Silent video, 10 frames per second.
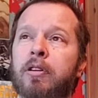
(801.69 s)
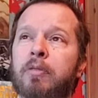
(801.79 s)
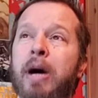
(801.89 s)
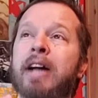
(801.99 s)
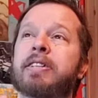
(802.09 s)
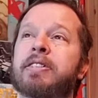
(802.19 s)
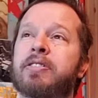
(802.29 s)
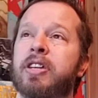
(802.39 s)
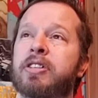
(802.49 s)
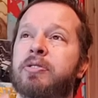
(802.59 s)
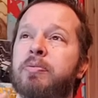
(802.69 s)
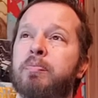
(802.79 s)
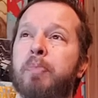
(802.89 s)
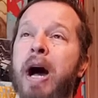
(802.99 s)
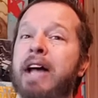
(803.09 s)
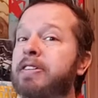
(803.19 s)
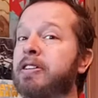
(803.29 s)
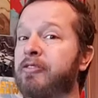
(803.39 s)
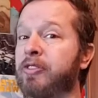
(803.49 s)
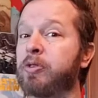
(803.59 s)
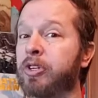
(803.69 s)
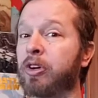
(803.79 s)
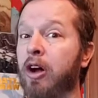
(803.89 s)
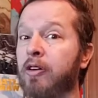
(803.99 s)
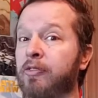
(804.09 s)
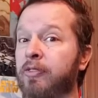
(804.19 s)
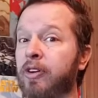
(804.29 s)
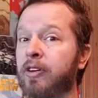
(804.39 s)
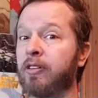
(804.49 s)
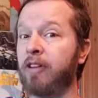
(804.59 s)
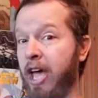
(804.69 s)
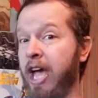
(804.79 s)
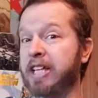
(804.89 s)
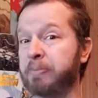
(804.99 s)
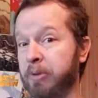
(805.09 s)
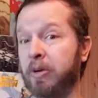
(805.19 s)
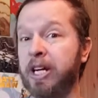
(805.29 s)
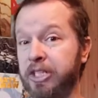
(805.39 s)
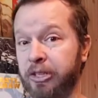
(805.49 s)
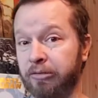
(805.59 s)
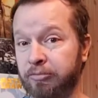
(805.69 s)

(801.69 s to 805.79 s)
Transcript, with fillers: posits this positive future of exploration,